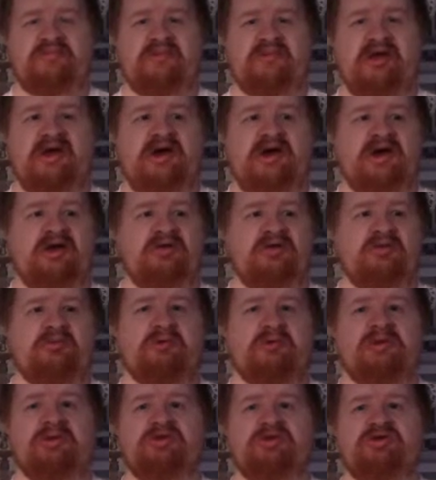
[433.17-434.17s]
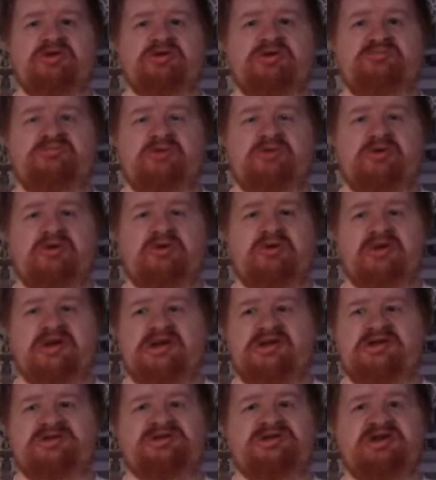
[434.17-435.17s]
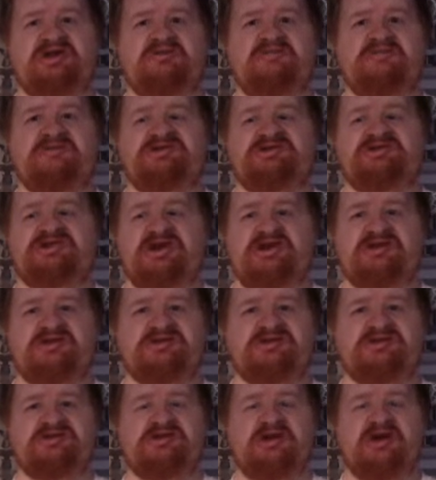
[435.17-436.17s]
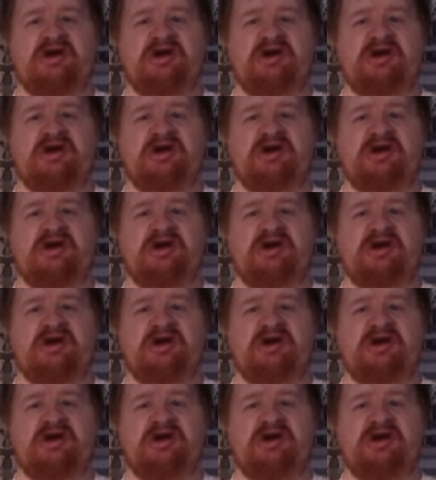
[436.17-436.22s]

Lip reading: You know, when the news broke, and even since